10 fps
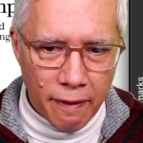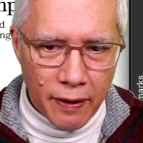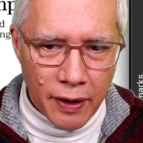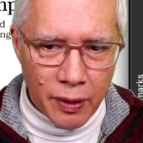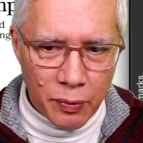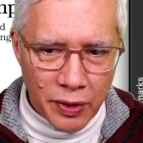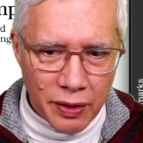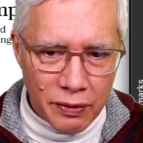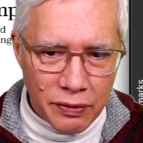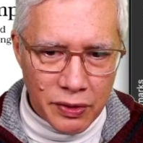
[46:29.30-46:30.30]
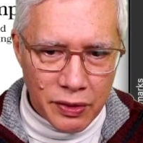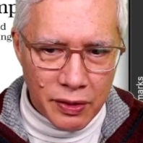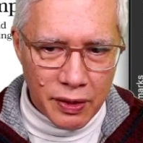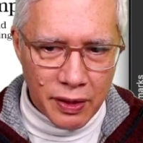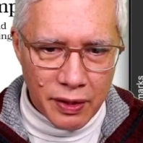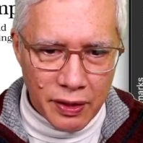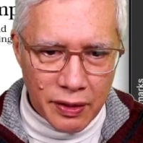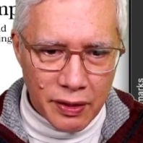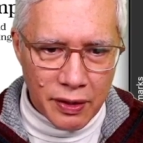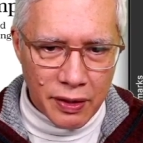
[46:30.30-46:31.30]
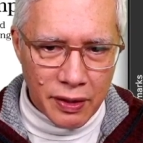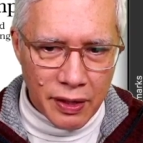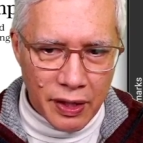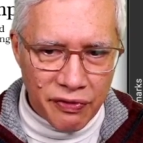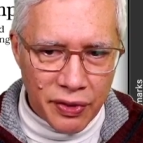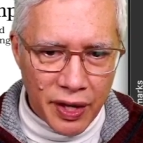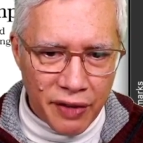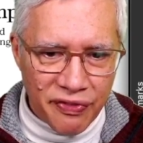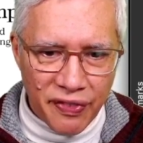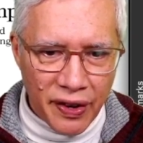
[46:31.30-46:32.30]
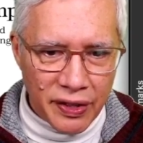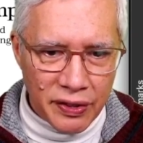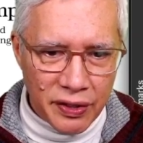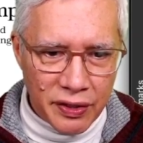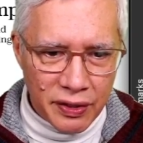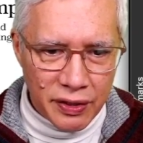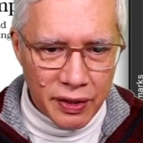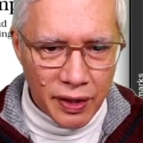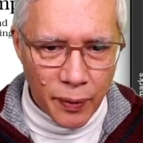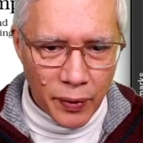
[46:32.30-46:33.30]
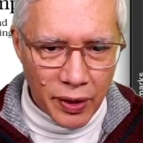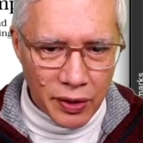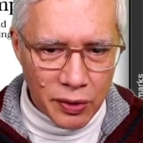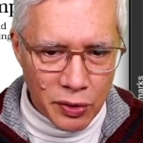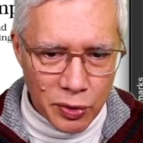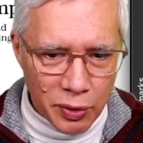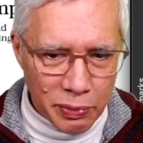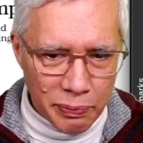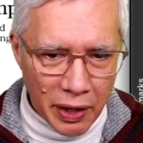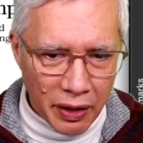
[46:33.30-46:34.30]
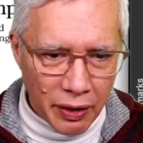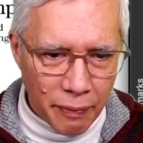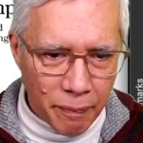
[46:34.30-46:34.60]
And we get it for that friend and we get those trips back.